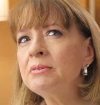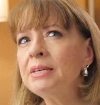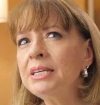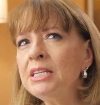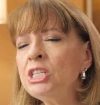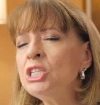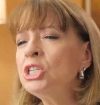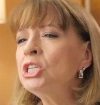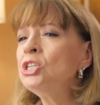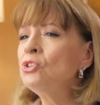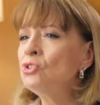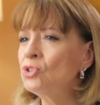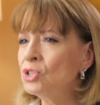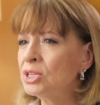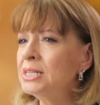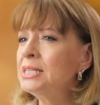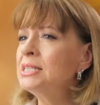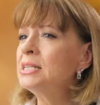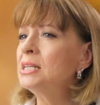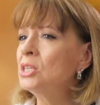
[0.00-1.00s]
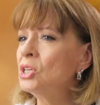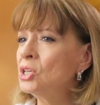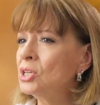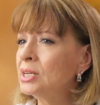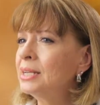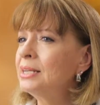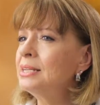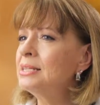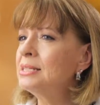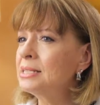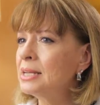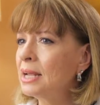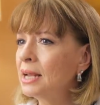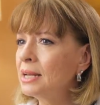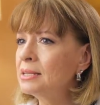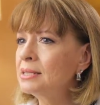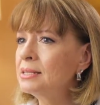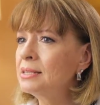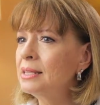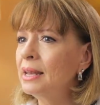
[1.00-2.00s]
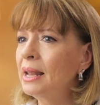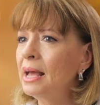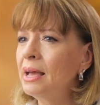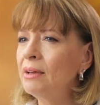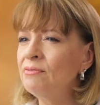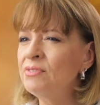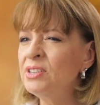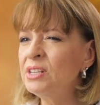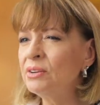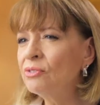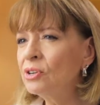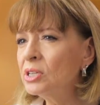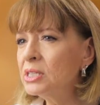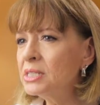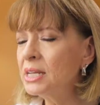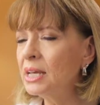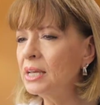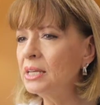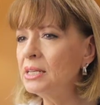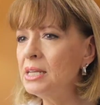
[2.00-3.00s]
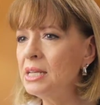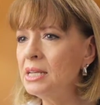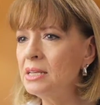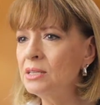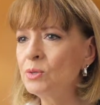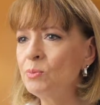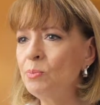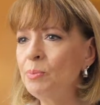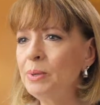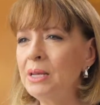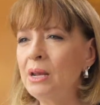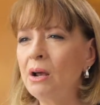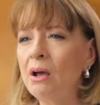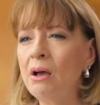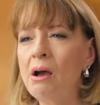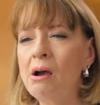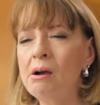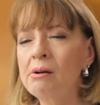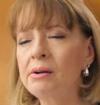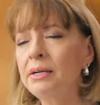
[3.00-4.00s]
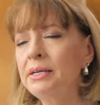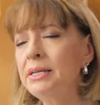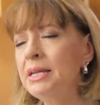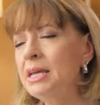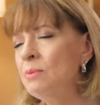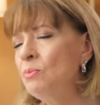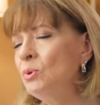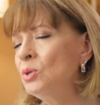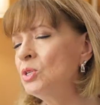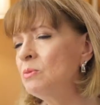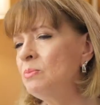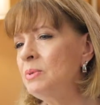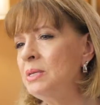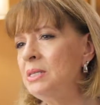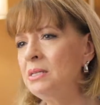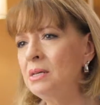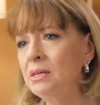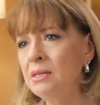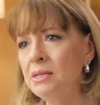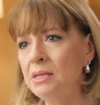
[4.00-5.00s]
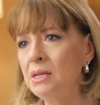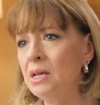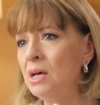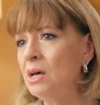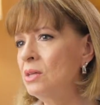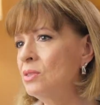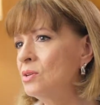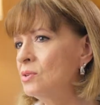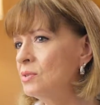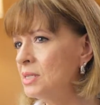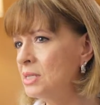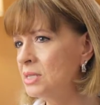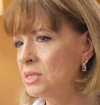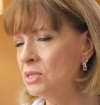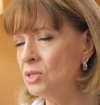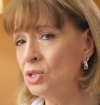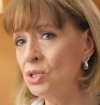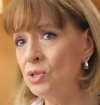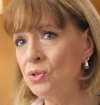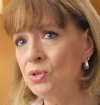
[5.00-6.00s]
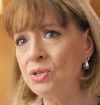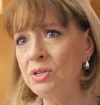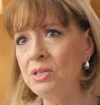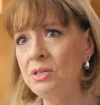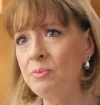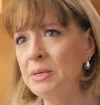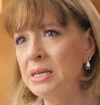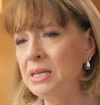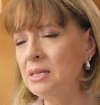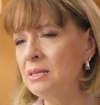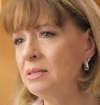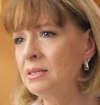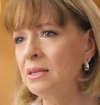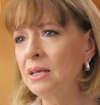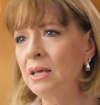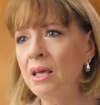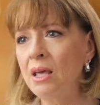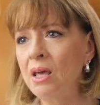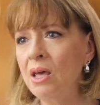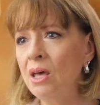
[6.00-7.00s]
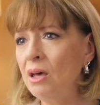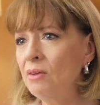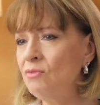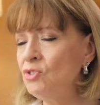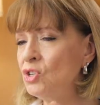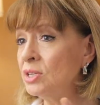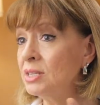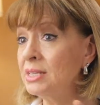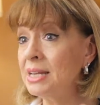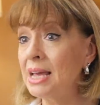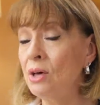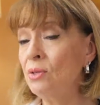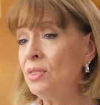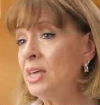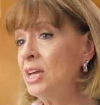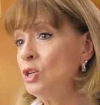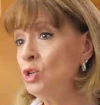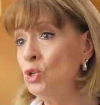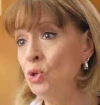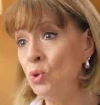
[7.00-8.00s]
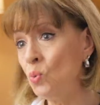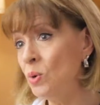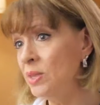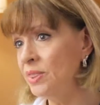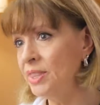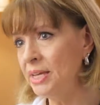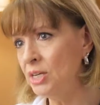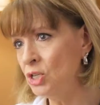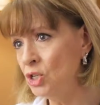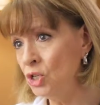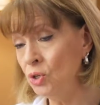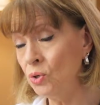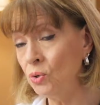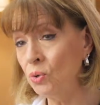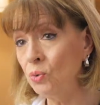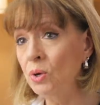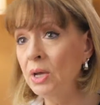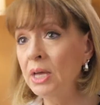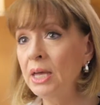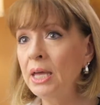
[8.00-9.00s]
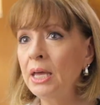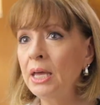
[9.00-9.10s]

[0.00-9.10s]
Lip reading: institutions in the United States that have different techniques but are unable to be done in other institutions because of just how they do what they do.